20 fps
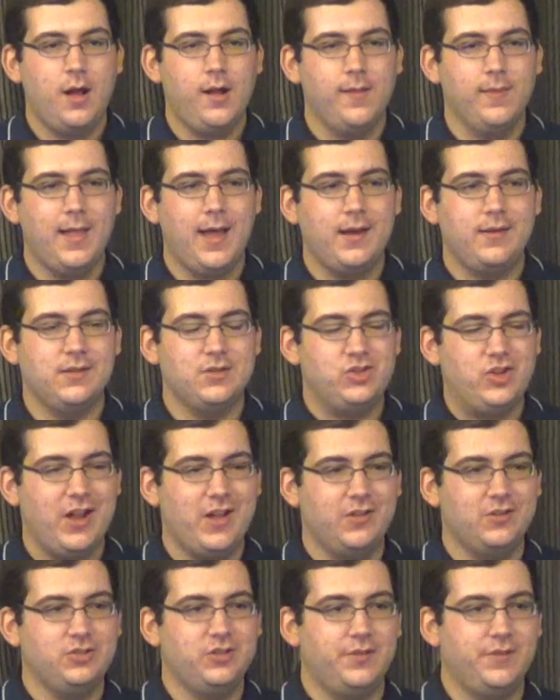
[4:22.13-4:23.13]
a lot of the
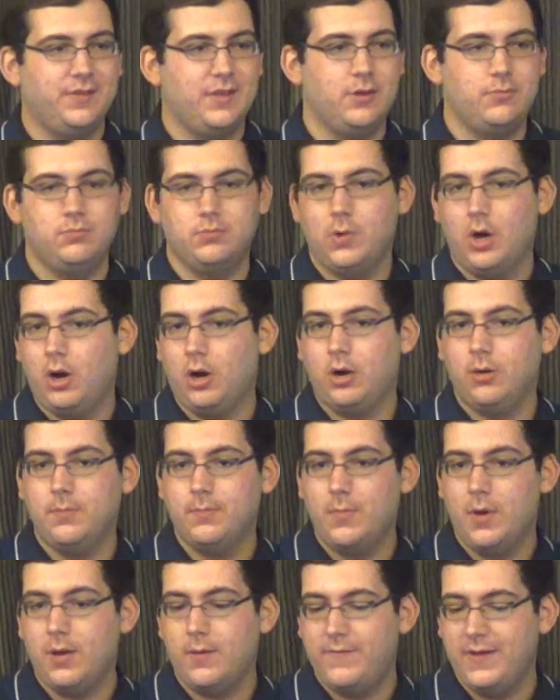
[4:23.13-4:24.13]
challenges that are
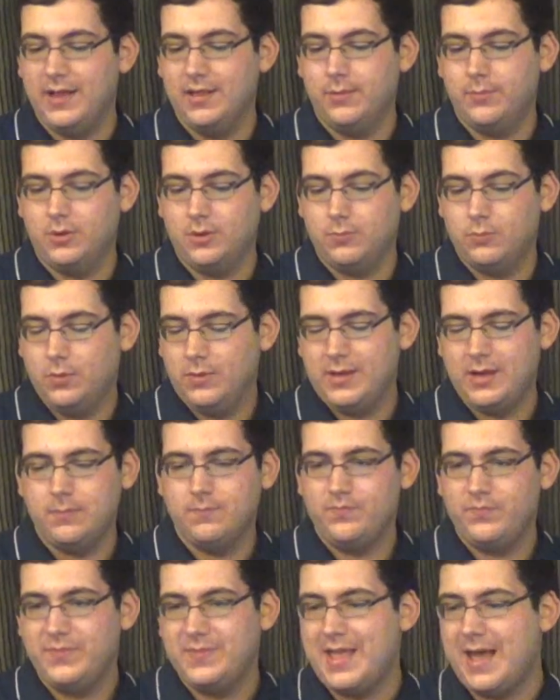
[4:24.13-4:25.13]
available
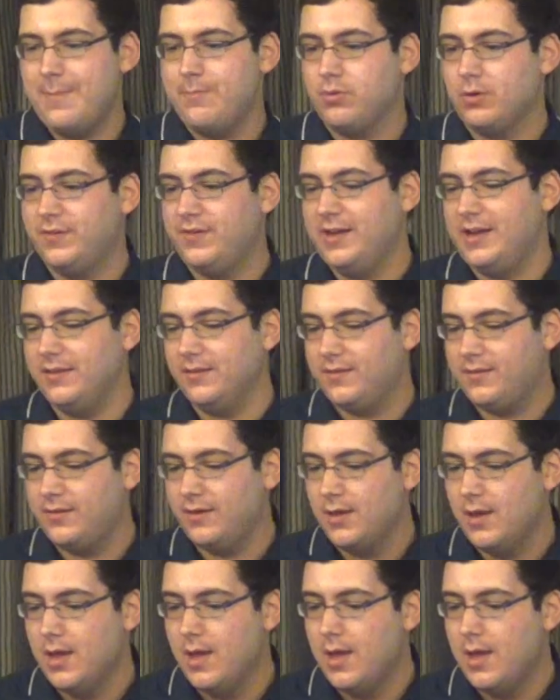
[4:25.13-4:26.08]
that presents.